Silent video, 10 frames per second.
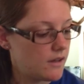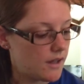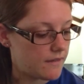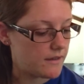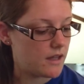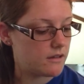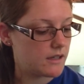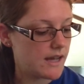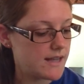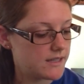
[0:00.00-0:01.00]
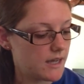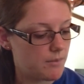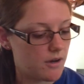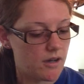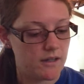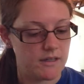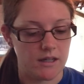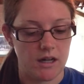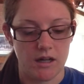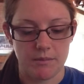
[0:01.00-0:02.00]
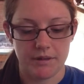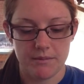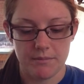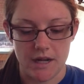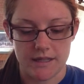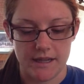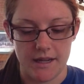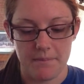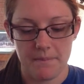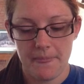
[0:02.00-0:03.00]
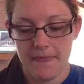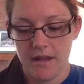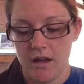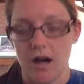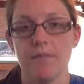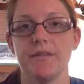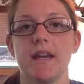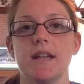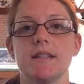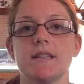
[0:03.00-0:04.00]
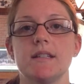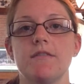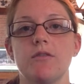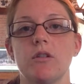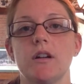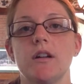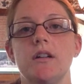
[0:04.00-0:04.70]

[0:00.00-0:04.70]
And then the last thing I bought is a complete box game for the N64,